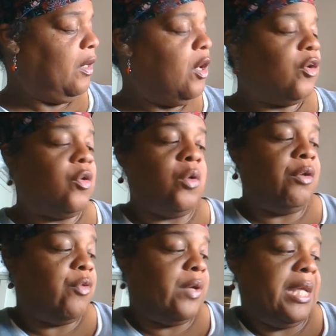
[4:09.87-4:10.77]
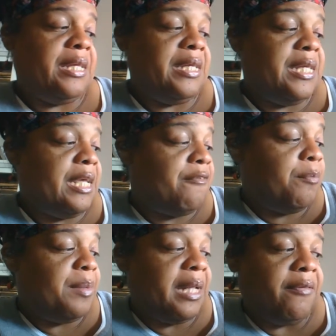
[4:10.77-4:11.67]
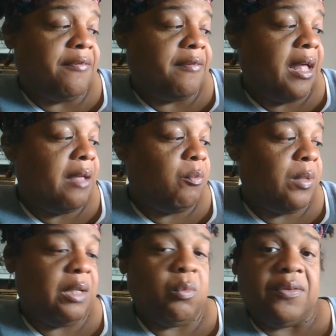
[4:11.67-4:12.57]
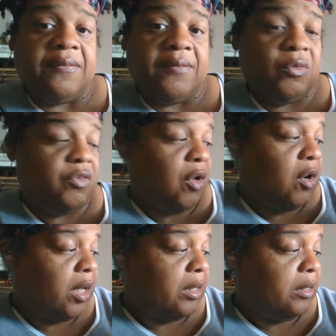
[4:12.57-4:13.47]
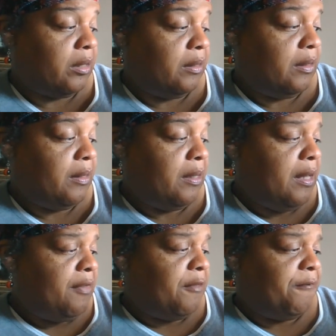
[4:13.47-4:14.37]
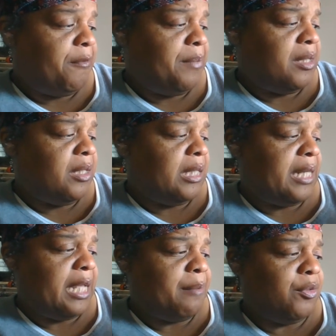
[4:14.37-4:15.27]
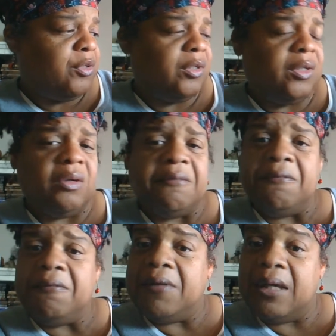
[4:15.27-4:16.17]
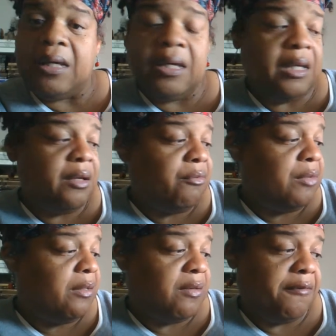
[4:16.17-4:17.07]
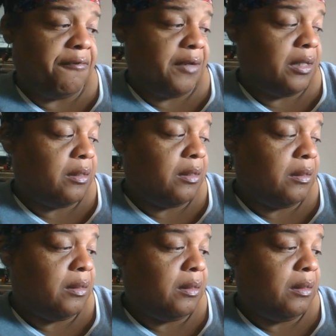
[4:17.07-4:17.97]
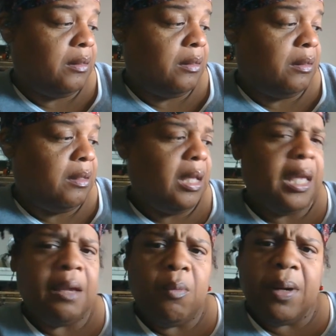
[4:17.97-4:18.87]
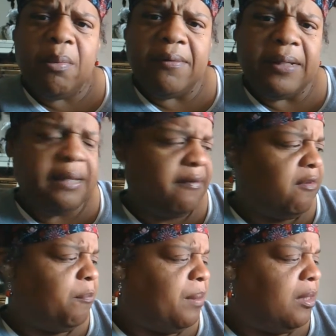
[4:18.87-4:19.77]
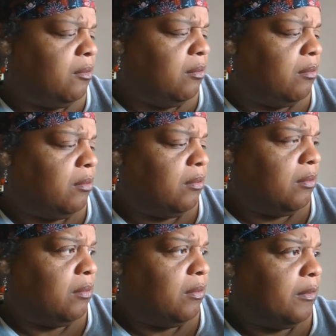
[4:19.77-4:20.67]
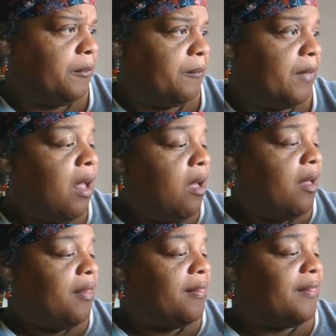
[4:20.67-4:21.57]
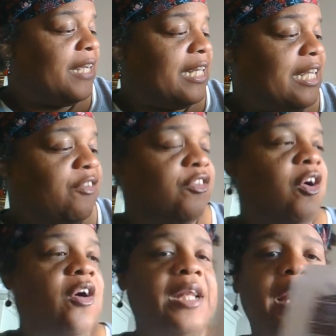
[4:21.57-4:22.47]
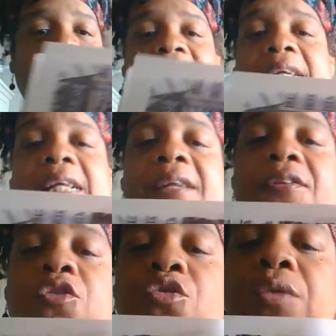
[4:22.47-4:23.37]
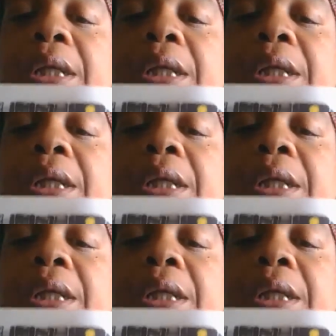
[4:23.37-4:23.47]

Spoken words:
Corduroy had never been outside when it was still dark. The familiar neighborhood looked very different. And where was Lisa's balloon? Then he saw it at the end of the street.